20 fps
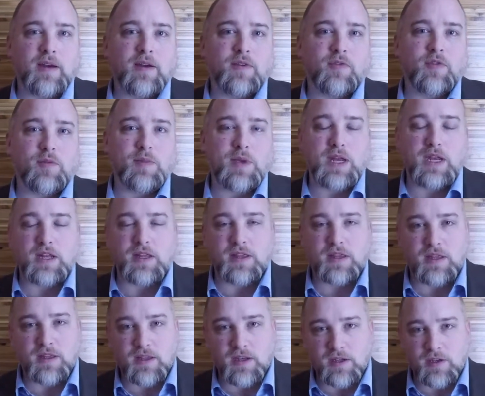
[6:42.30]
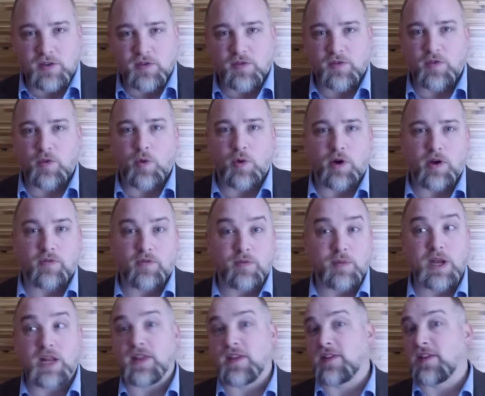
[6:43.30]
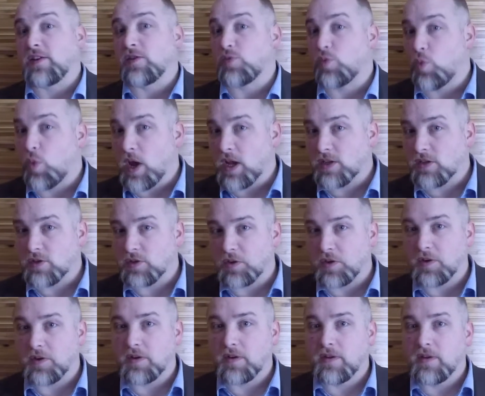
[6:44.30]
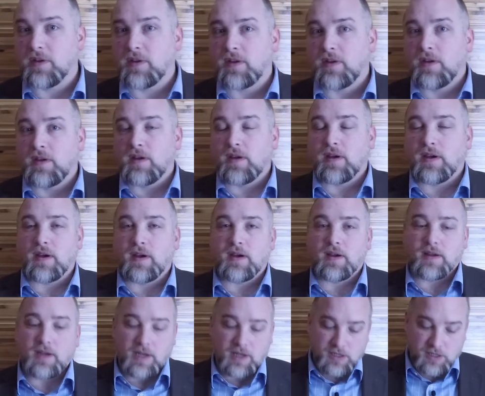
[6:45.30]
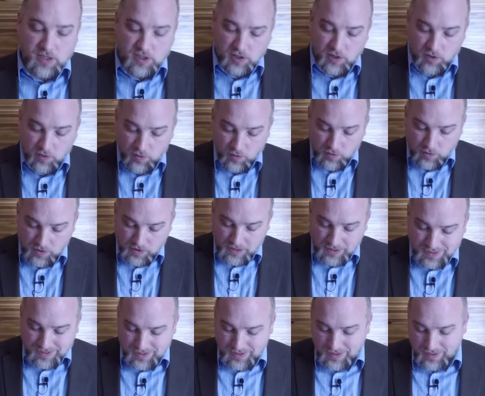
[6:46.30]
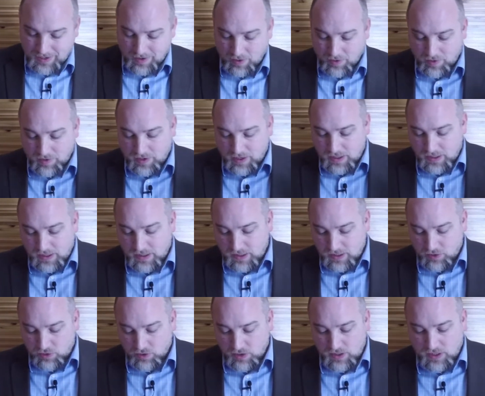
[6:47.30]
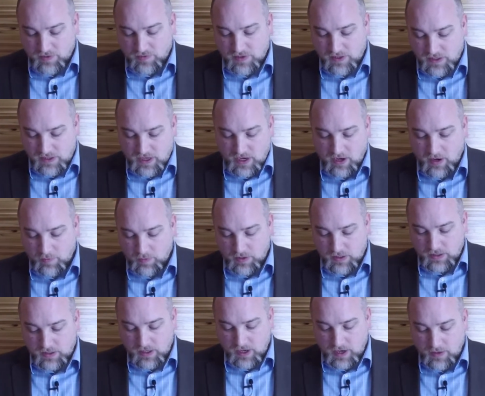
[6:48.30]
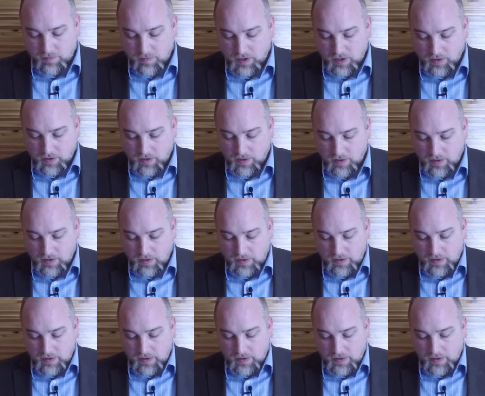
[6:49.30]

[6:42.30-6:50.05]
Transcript: from anything that is foreign, from anything that is Western. And so these centuries have set up this time period.